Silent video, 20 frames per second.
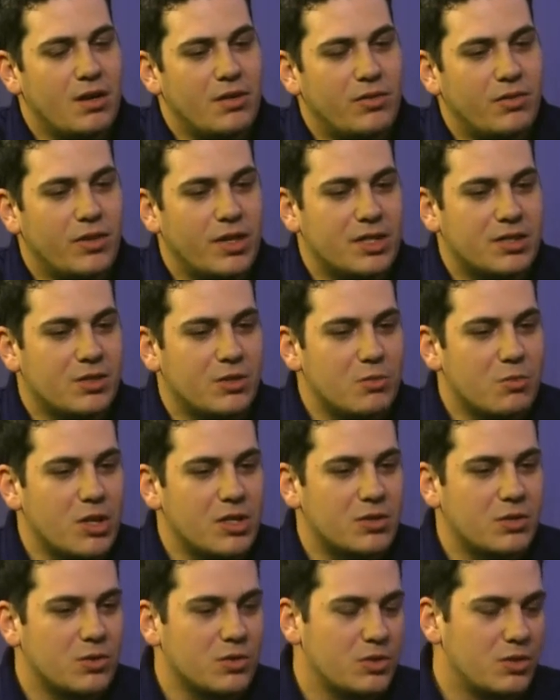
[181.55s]
flex their
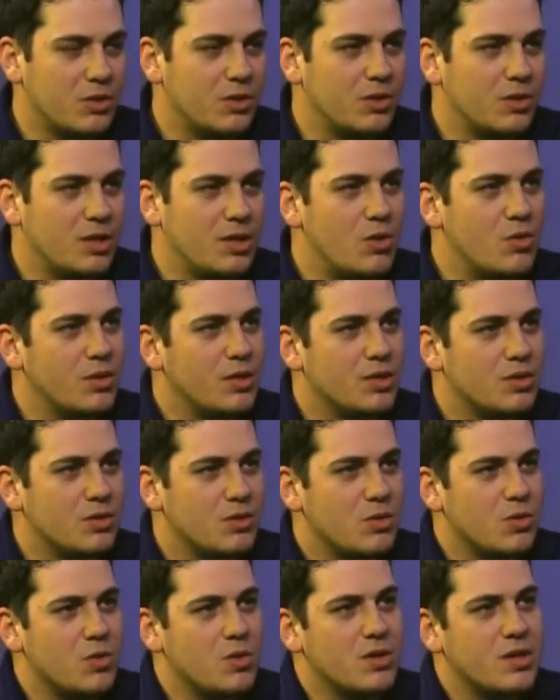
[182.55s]
muscles so that they don't get
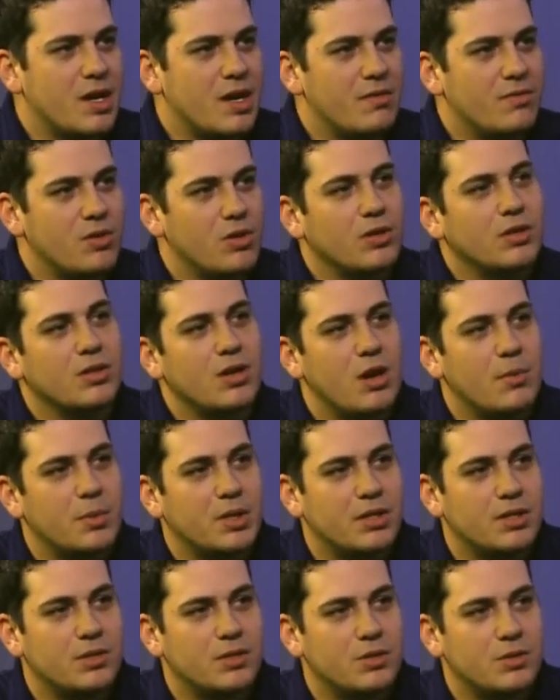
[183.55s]
sore and have
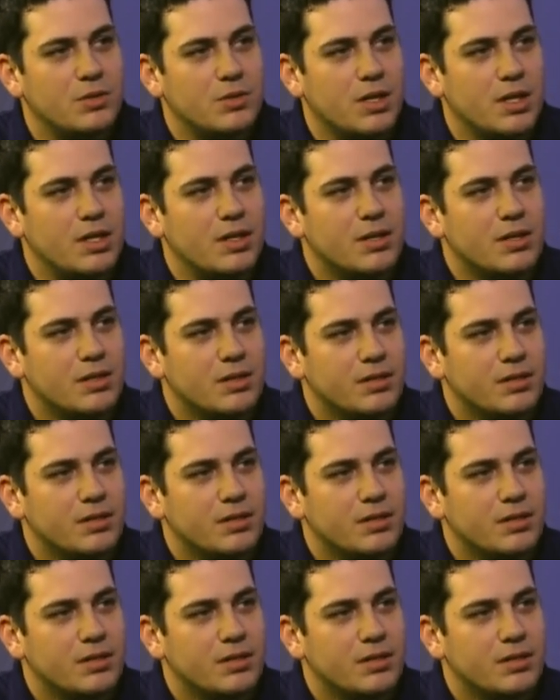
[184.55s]
ergonomic issues later.